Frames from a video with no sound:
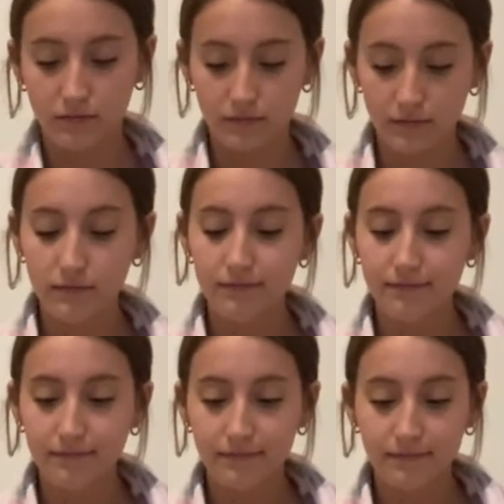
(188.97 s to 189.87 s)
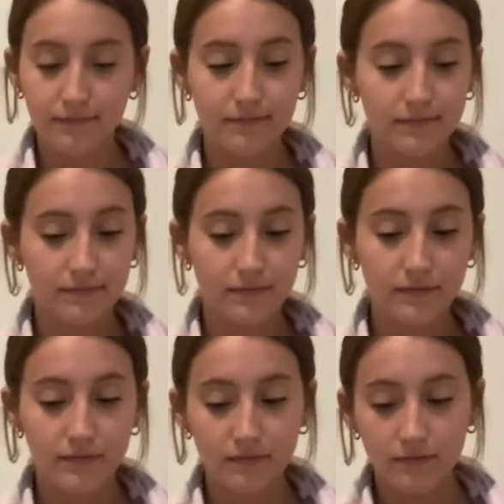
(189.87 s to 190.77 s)

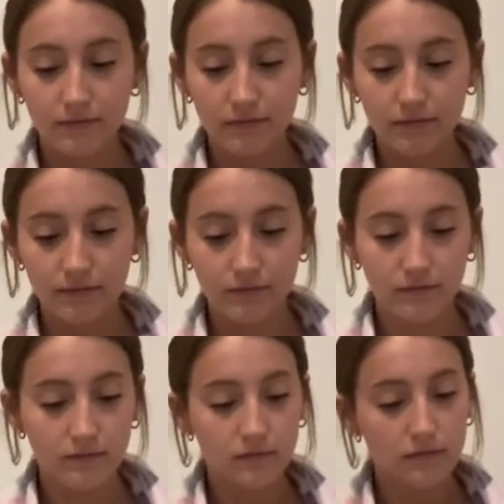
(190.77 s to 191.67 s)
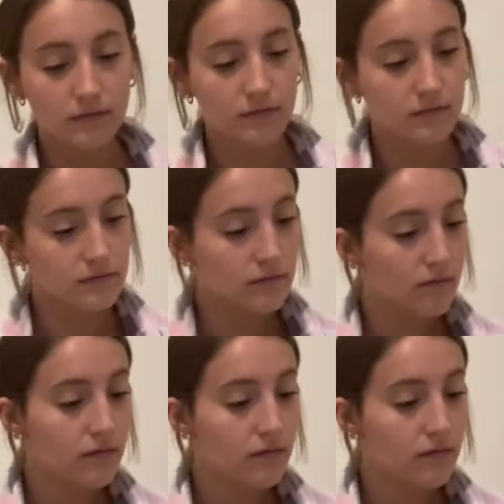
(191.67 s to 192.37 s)
[no speech]